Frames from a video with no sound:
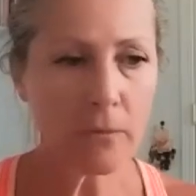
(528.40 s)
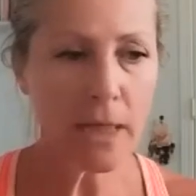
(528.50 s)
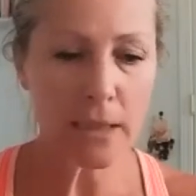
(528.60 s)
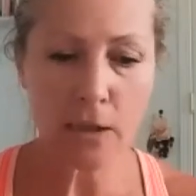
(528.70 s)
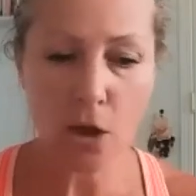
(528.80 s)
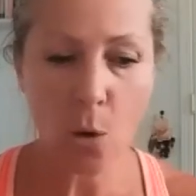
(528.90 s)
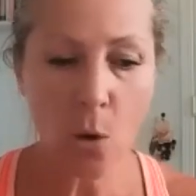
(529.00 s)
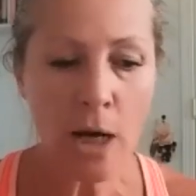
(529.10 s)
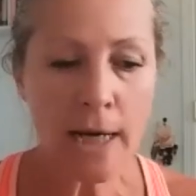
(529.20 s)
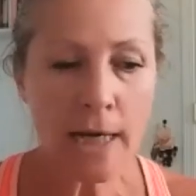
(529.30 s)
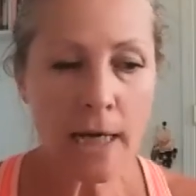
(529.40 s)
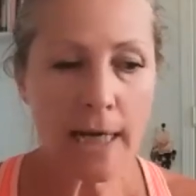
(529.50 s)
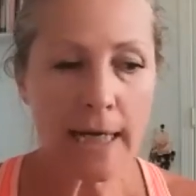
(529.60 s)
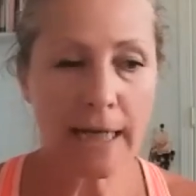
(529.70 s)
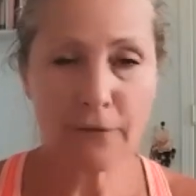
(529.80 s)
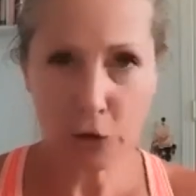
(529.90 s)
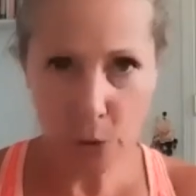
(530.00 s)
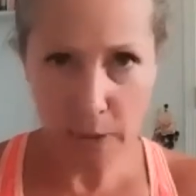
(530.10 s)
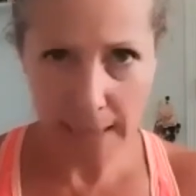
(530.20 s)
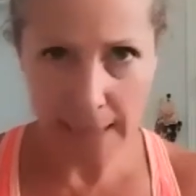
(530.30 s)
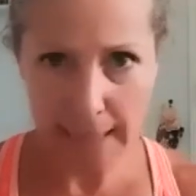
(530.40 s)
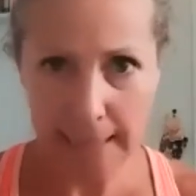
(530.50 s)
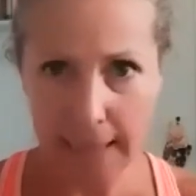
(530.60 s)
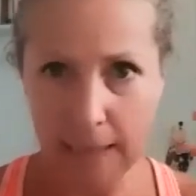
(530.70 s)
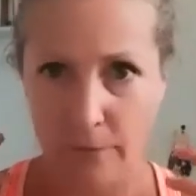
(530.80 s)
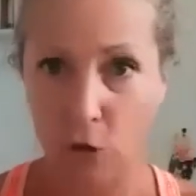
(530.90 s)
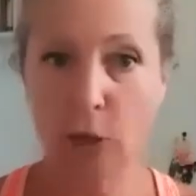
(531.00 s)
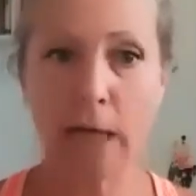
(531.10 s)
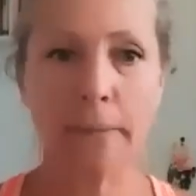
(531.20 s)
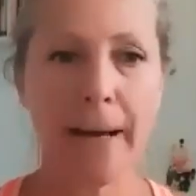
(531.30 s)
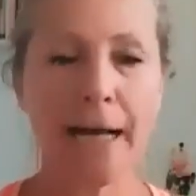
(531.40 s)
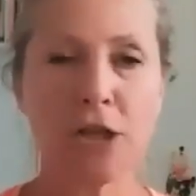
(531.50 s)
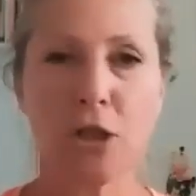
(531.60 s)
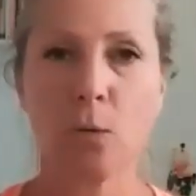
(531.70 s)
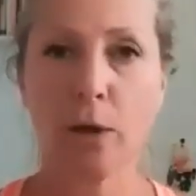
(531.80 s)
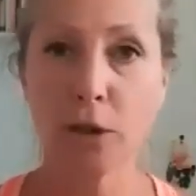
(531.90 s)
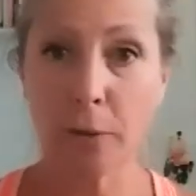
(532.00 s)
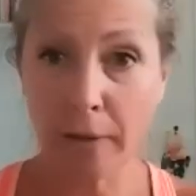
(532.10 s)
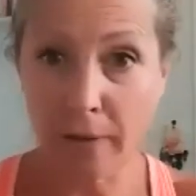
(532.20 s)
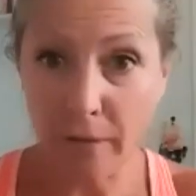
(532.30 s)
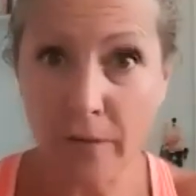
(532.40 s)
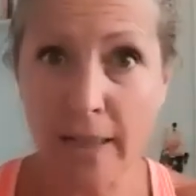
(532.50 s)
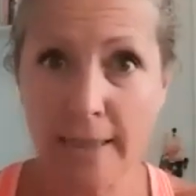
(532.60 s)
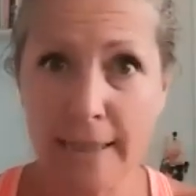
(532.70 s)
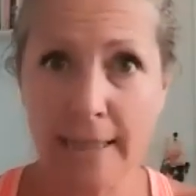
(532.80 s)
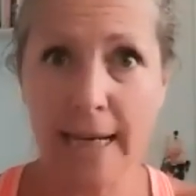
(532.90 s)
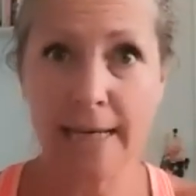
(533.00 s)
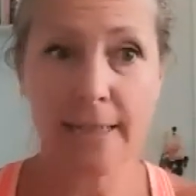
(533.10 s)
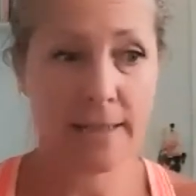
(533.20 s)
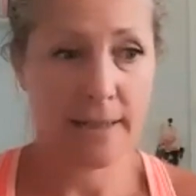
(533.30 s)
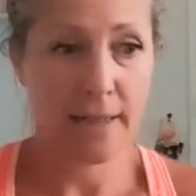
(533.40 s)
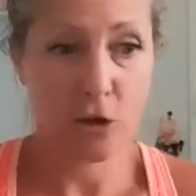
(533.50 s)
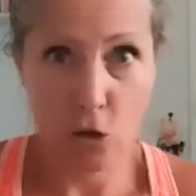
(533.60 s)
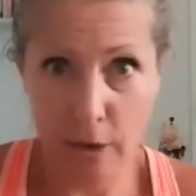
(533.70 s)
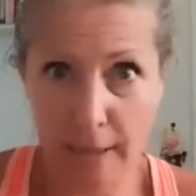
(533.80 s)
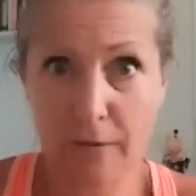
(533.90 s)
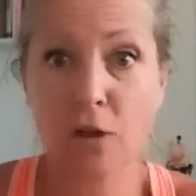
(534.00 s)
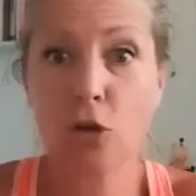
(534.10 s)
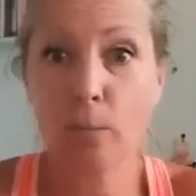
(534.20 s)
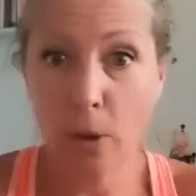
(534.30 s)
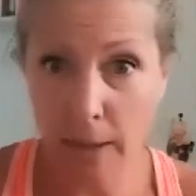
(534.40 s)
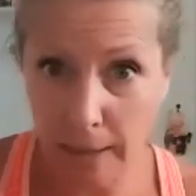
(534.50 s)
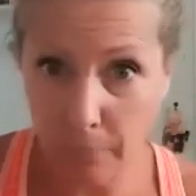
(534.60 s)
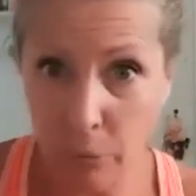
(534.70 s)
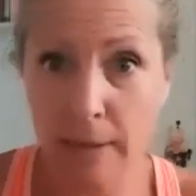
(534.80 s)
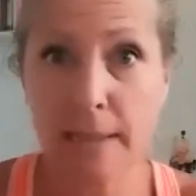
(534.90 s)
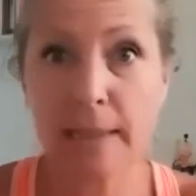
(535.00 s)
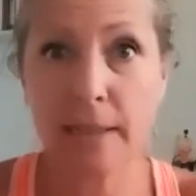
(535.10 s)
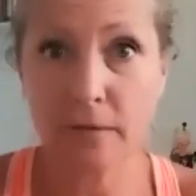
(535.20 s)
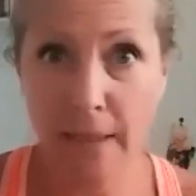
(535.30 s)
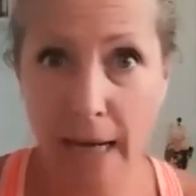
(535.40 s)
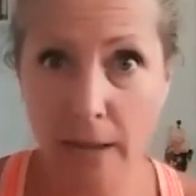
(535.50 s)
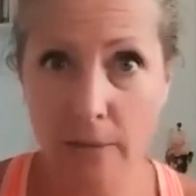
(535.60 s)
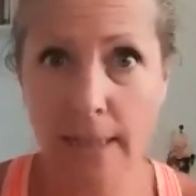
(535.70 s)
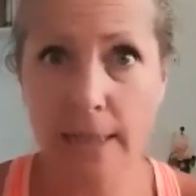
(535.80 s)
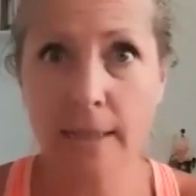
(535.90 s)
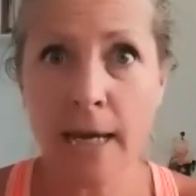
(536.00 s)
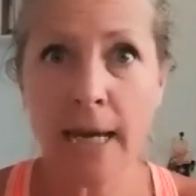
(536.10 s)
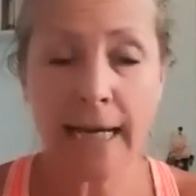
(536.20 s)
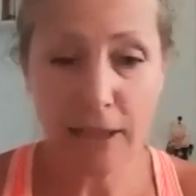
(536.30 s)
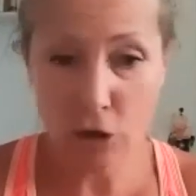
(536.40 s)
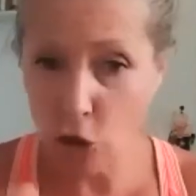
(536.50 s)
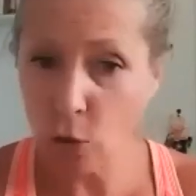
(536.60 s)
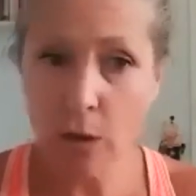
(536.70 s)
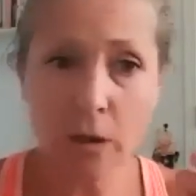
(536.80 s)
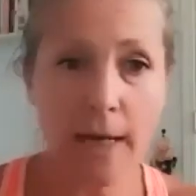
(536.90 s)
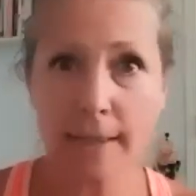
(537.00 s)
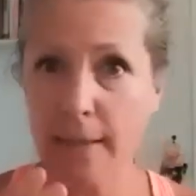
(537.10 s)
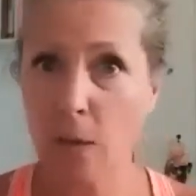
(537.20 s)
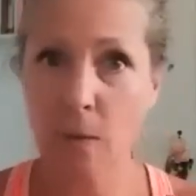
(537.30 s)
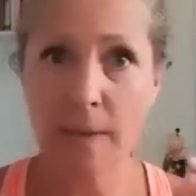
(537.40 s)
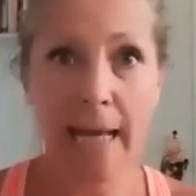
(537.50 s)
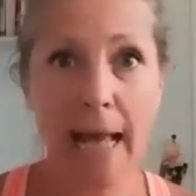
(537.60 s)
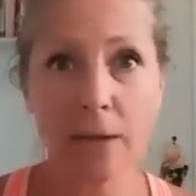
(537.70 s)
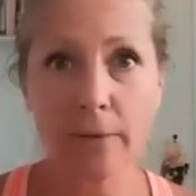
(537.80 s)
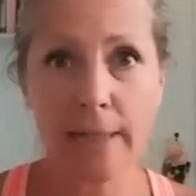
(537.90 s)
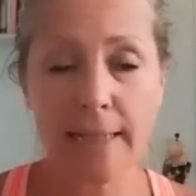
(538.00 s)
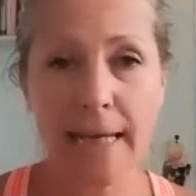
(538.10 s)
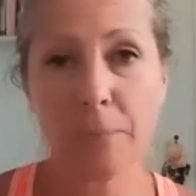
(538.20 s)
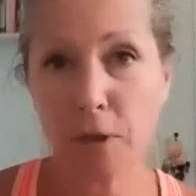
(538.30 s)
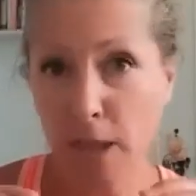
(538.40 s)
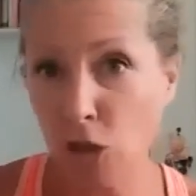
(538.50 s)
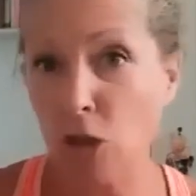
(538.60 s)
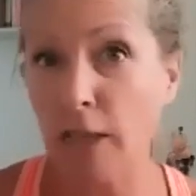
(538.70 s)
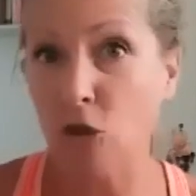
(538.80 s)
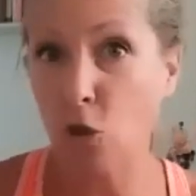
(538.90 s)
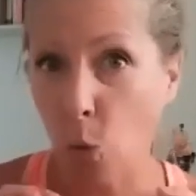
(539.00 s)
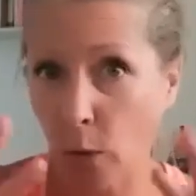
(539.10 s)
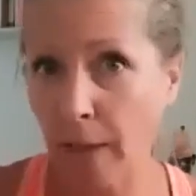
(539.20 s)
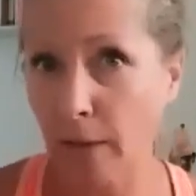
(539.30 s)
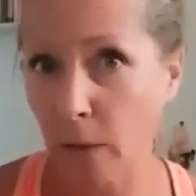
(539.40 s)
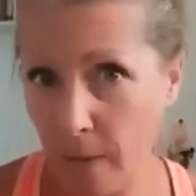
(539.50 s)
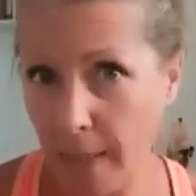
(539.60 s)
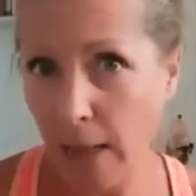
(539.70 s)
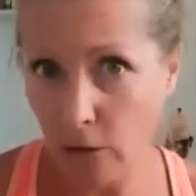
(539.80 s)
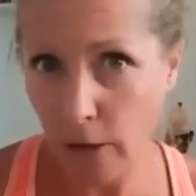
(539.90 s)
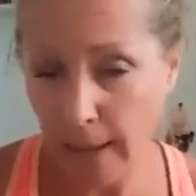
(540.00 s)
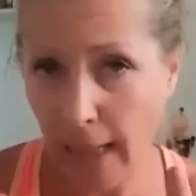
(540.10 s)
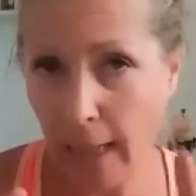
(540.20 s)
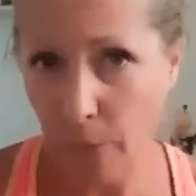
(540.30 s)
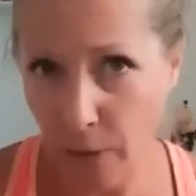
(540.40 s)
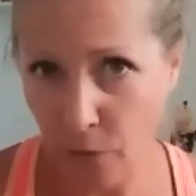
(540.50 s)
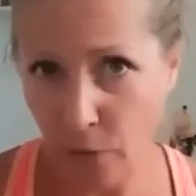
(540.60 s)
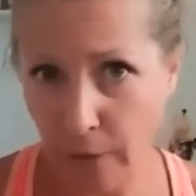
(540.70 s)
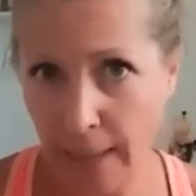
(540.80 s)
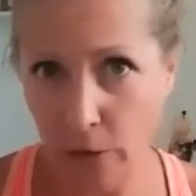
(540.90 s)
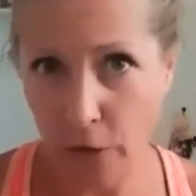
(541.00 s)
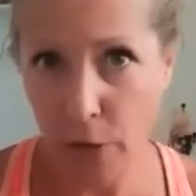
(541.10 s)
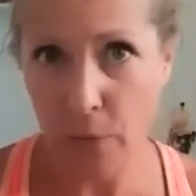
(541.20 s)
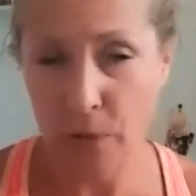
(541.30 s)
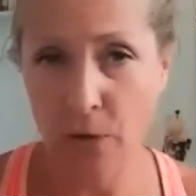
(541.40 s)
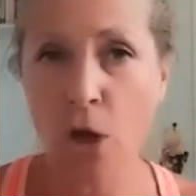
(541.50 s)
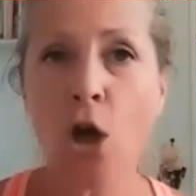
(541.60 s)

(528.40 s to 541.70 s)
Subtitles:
And so if you can imagine, when you're in the fed state and you're giving your body plenty of calories, it's utilizing those calories and potentially storing those calories for later use.